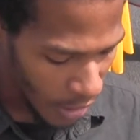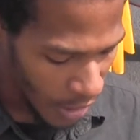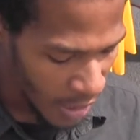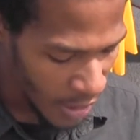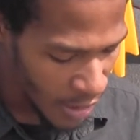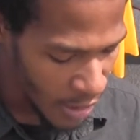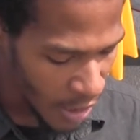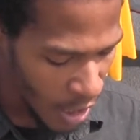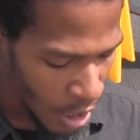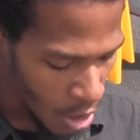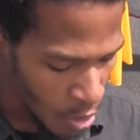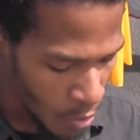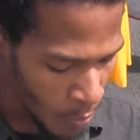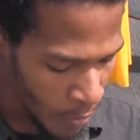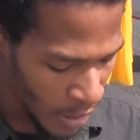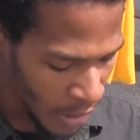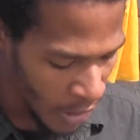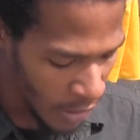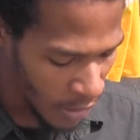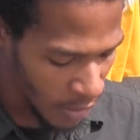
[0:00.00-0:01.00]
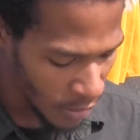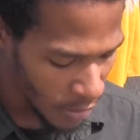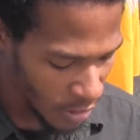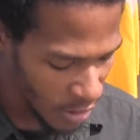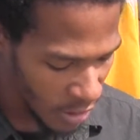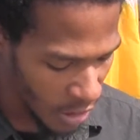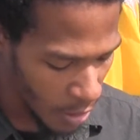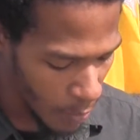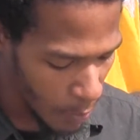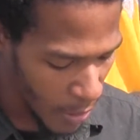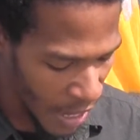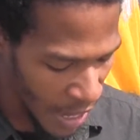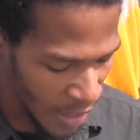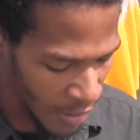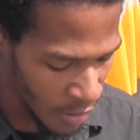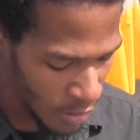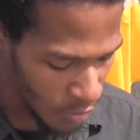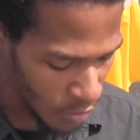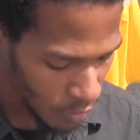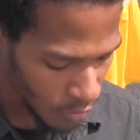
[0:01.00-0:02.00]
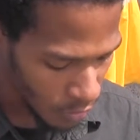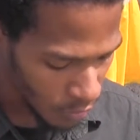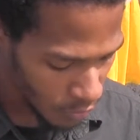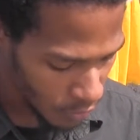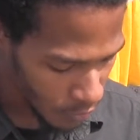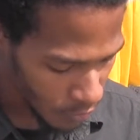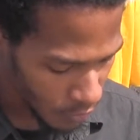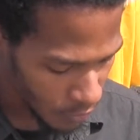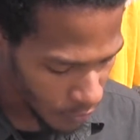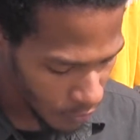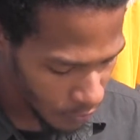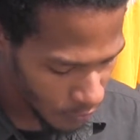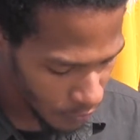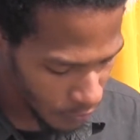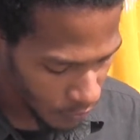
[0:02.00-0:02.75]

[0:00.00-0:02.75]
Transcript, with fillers: and no man shall buy you. No man